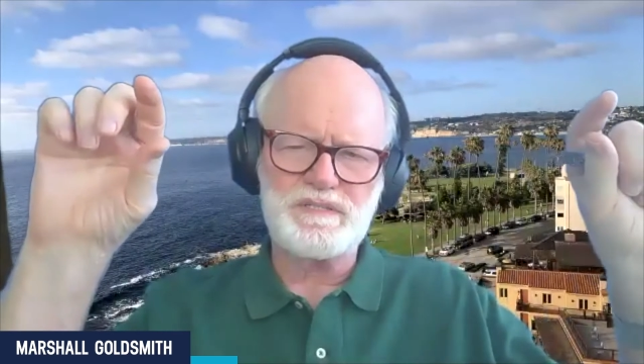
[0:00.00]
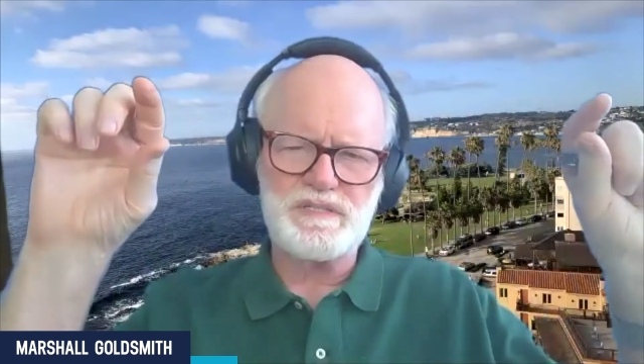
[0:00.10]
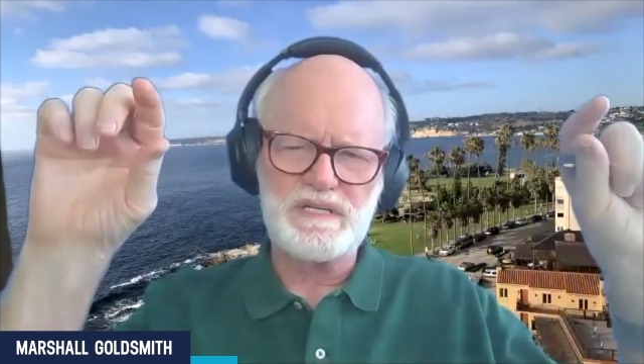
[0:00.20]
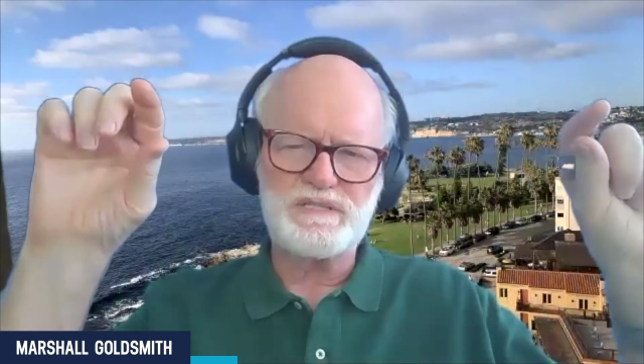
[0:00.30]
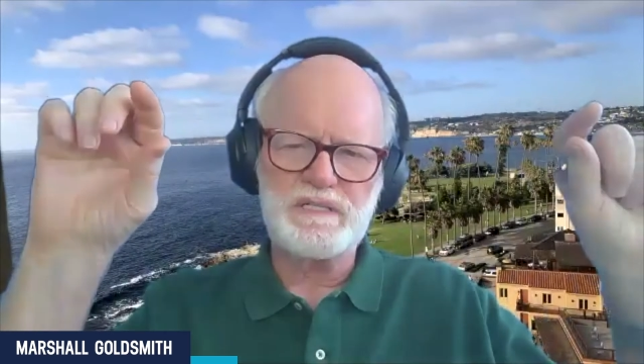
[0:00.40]
of
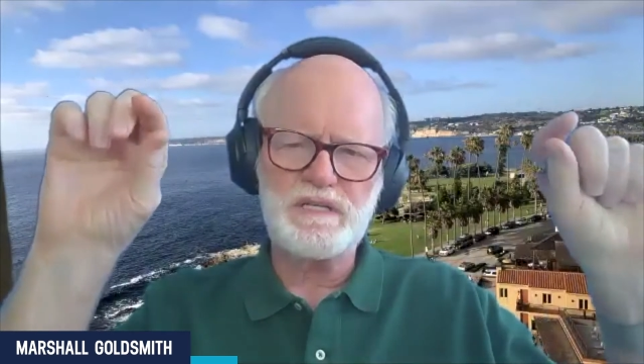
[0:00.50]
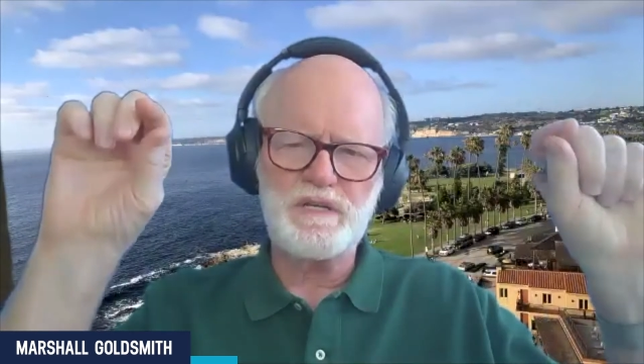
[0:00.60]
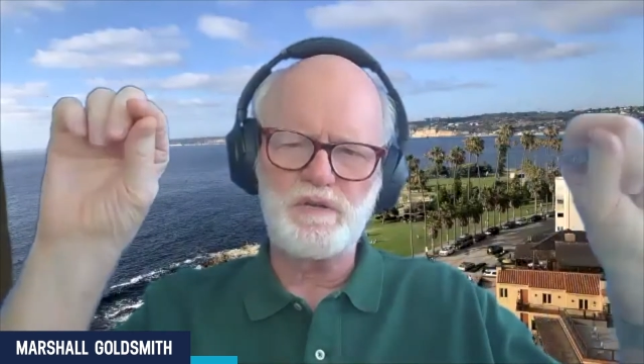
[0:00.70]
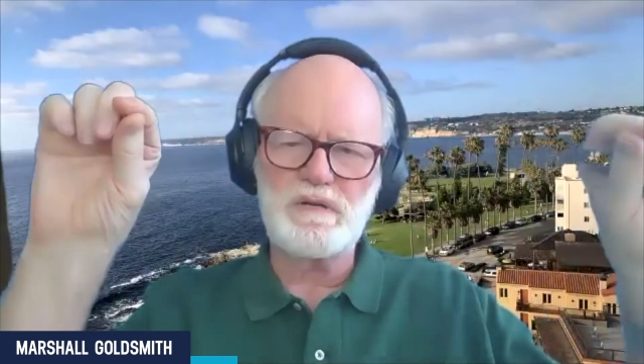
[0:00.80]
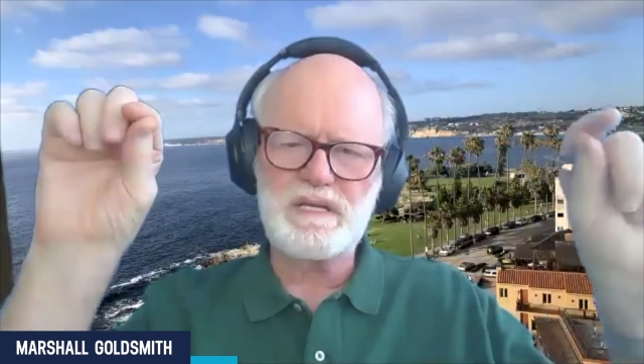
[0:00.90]
the
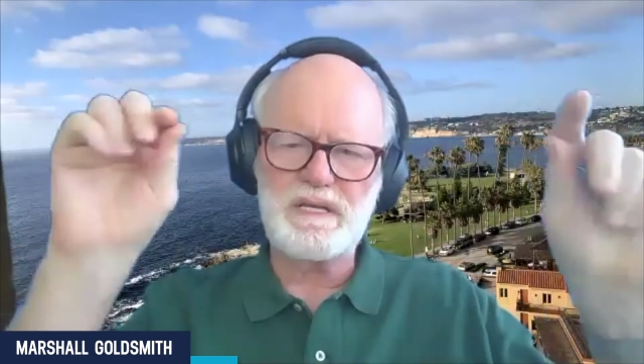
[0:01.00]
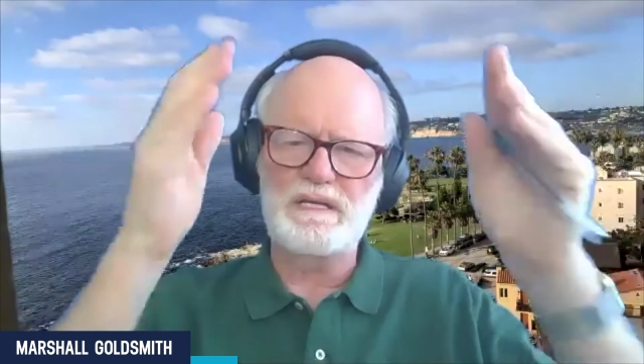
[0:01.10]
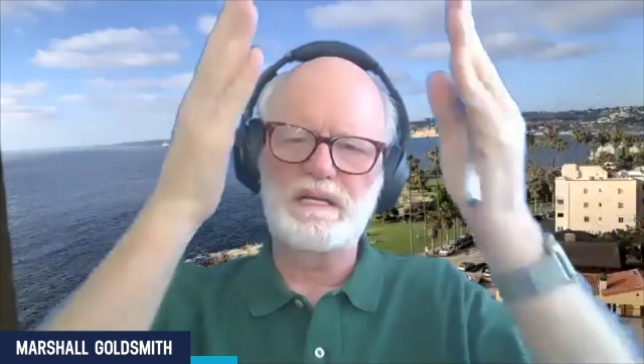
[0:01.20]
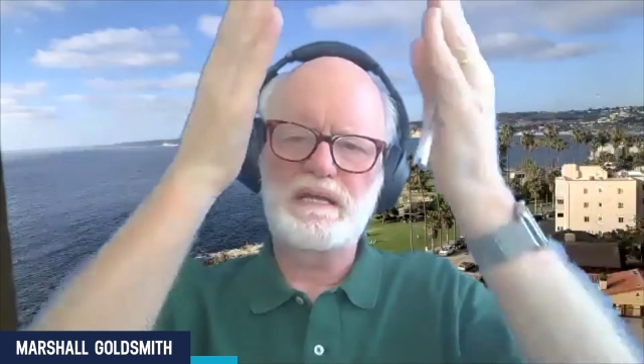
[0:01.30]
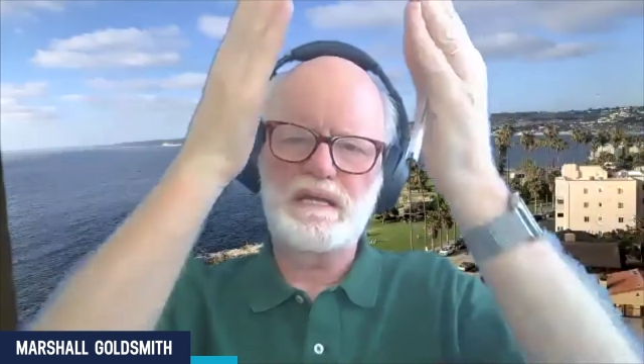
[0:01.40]
organization that
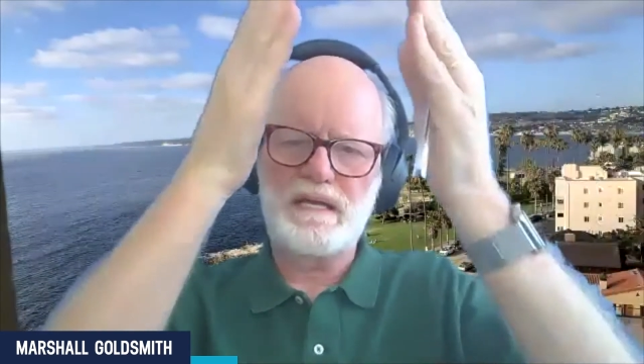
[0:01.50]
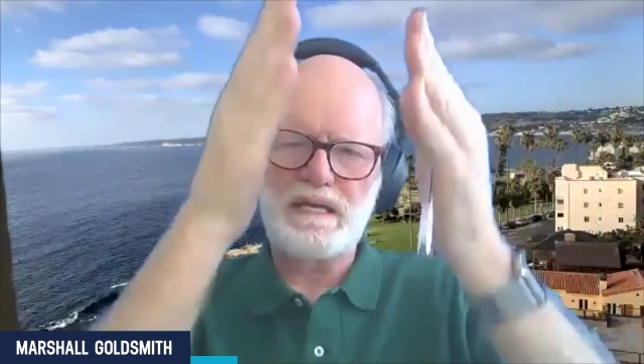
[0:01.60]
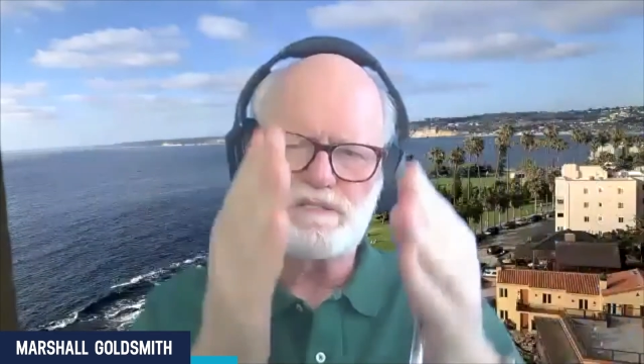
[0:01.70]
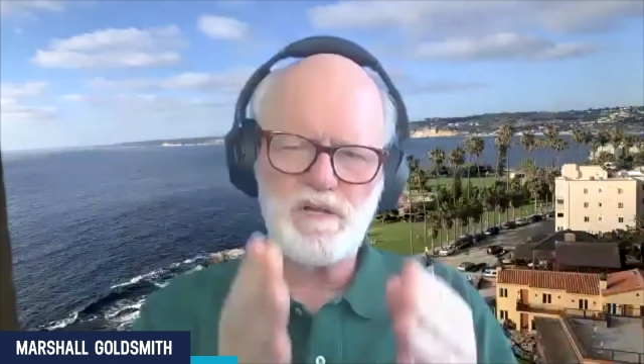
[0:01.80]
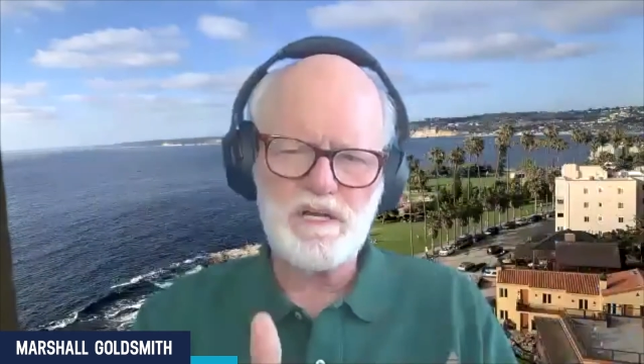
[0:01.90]
you
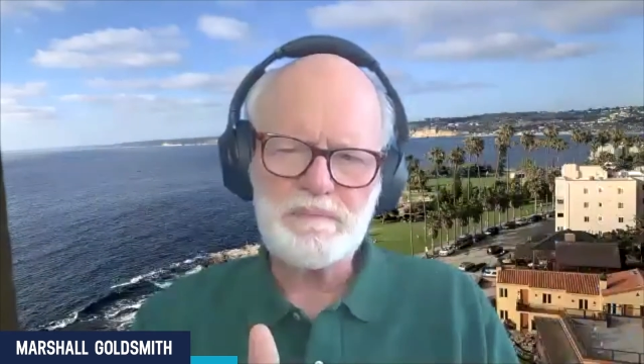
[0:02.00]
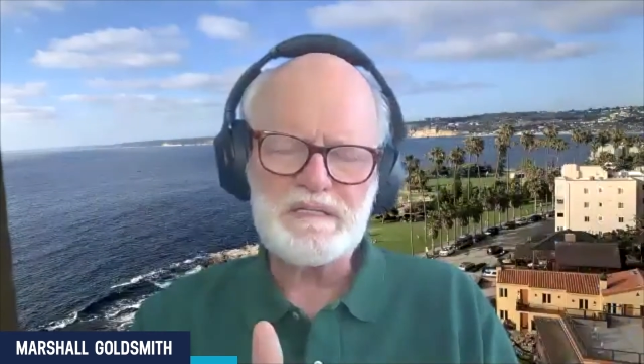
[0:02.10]
lead